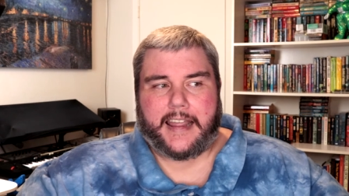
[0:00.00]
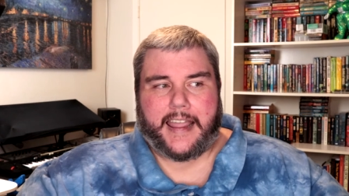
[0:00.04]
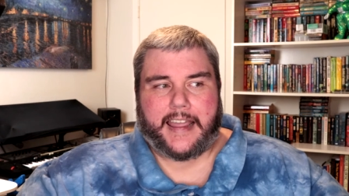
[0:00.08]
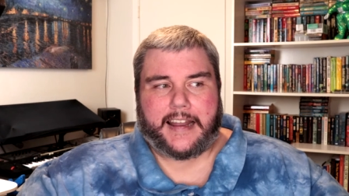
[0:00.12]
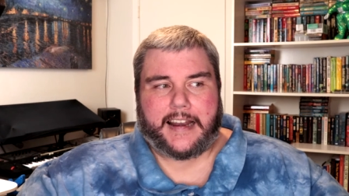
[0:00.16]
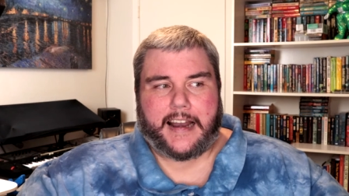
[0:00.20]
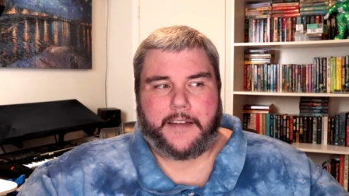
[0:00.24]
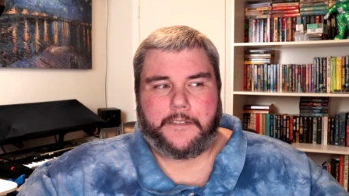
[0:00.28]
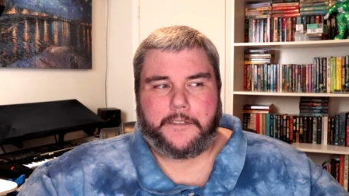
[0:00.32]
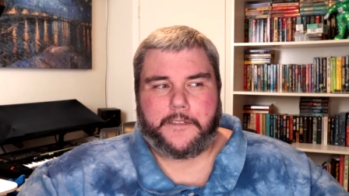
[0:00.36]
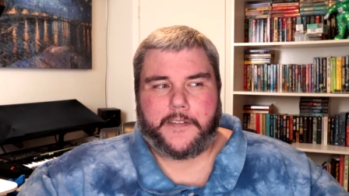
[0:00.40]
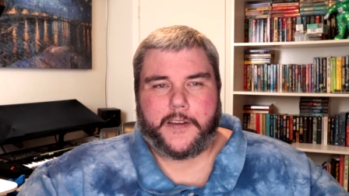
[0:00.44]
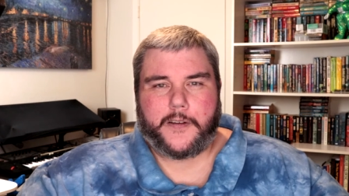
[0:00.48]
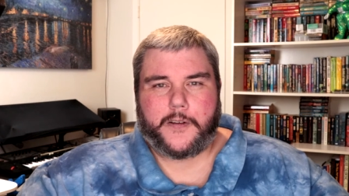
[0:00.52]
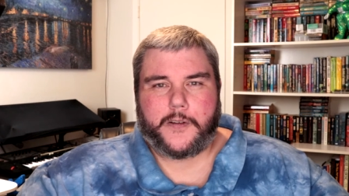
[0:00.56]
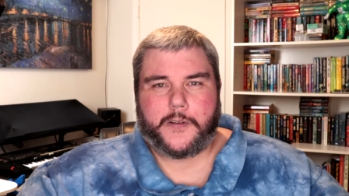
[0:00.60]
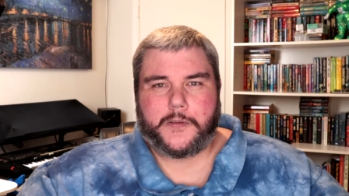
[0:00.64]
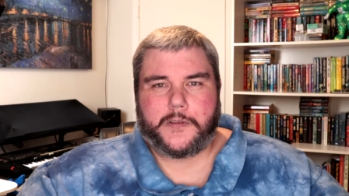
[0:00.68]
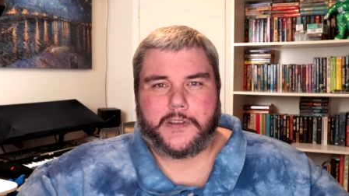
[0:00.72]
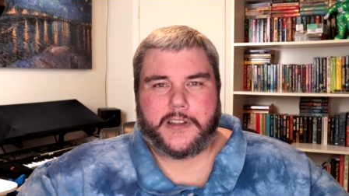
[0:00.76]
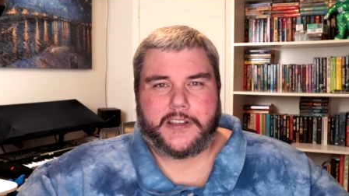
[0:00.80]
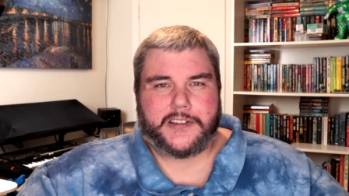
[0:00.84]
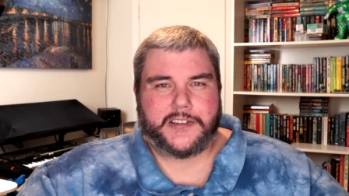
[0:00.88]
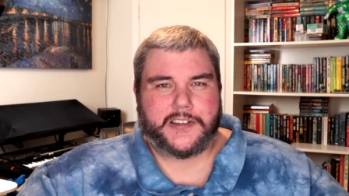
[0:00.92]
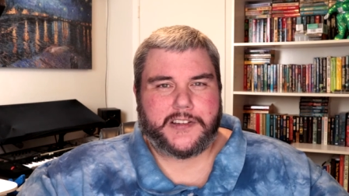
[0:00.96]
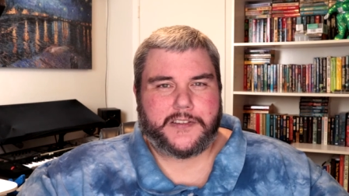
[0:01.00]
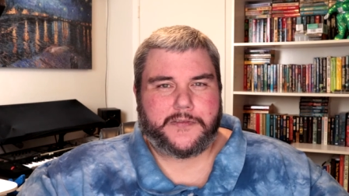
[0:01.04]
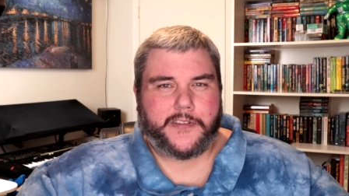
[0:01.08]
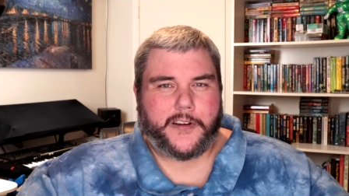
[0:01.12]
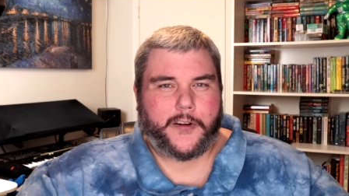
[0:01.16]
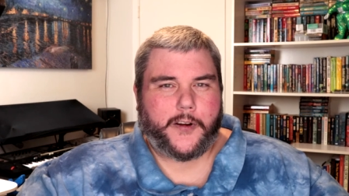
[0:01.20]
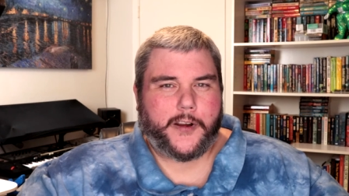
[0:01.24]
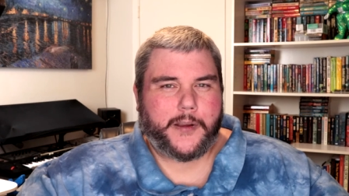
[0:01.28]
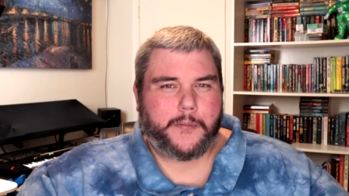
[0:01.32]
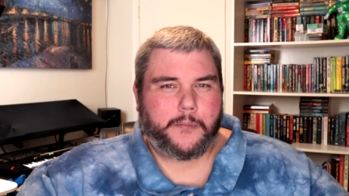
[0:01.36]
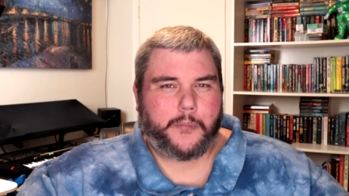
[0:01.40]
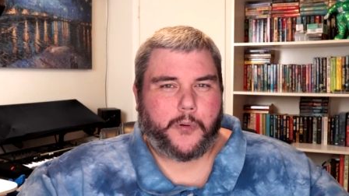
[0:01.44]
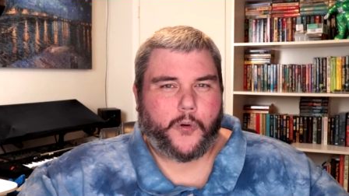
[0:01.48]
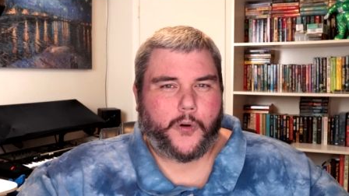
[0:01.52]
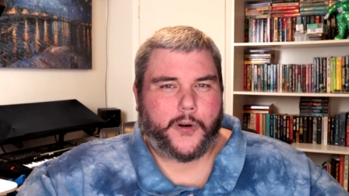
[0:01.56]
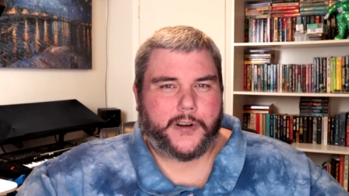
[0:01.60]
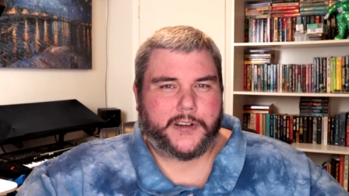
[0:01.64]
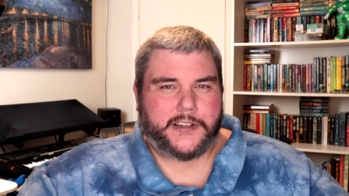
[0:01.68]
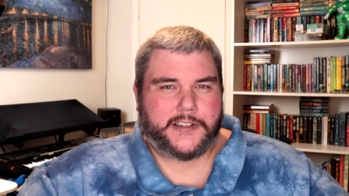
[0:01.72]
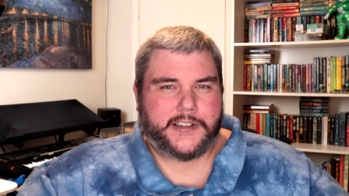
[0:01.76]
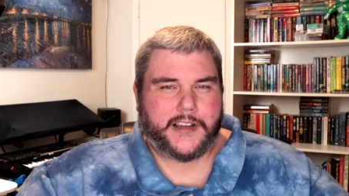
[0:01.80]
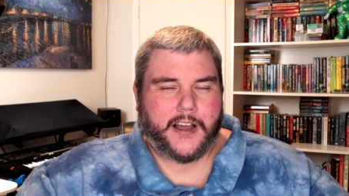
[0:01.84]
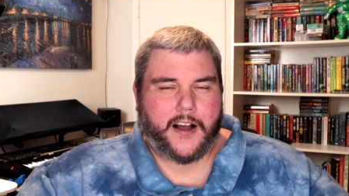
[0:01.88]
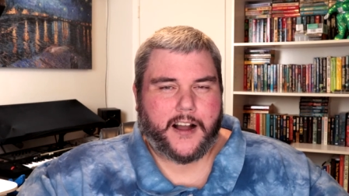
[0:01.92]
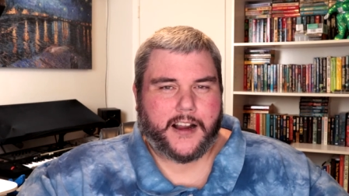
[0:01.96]
And I feel this is very important
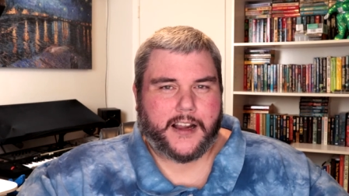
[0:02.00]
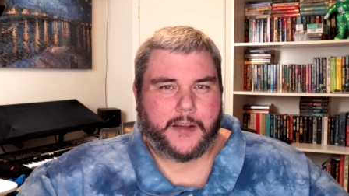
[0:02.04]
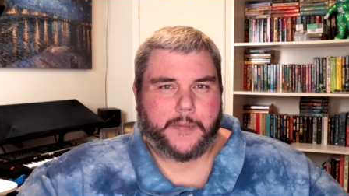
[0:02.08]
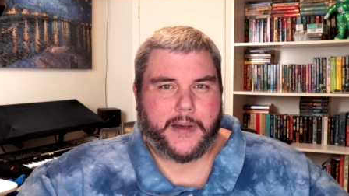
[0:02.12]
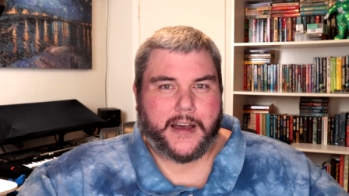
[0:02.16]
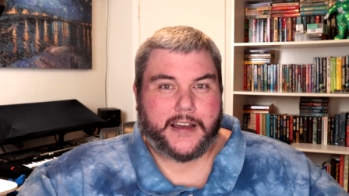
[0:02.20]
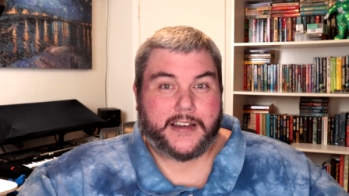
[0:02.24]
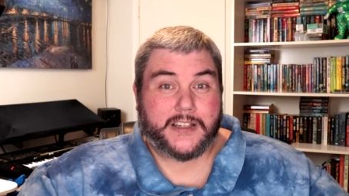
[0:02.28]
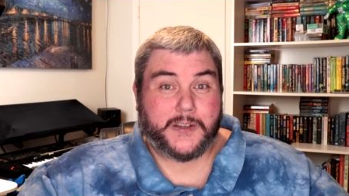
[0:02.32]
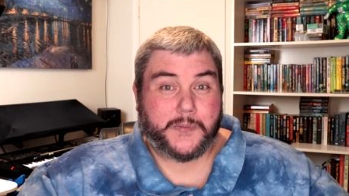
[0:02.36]
to talk about,